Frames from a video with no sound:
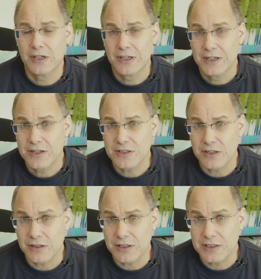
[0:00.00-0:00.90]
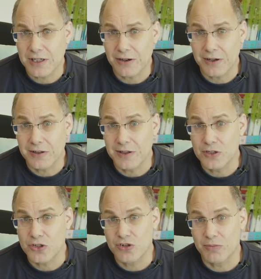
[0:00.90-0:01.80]
so that I can then
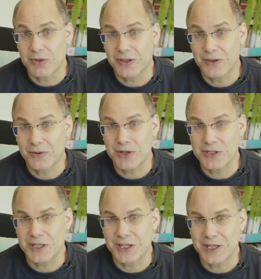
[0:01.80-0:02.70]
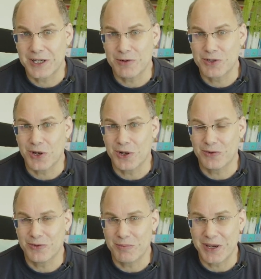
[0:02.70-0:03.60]
just trim the ones that are going to get retired
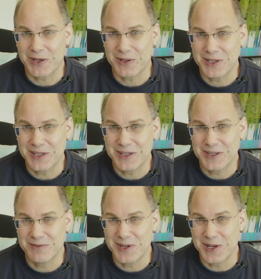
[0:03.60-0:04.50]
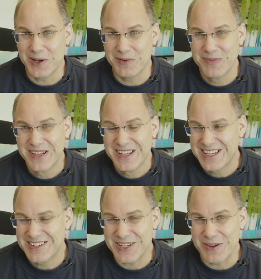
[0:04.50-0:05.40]
off the back of the video.
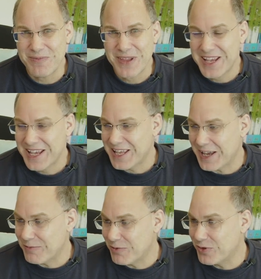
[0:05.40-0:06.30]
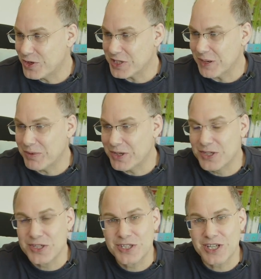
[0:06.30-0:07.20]
So first up
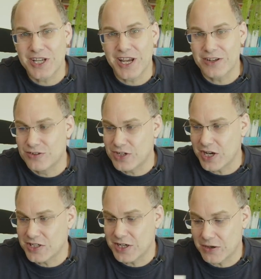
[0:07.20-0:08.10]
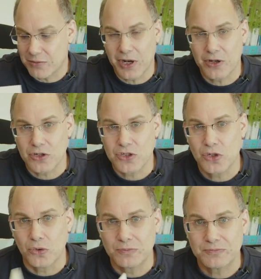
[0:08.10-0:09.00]
is Jazzin Around
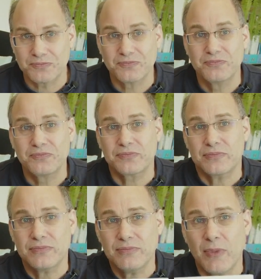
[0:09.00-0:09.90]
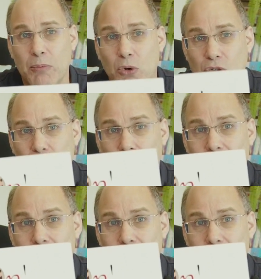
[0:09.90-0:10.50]
2, Book 2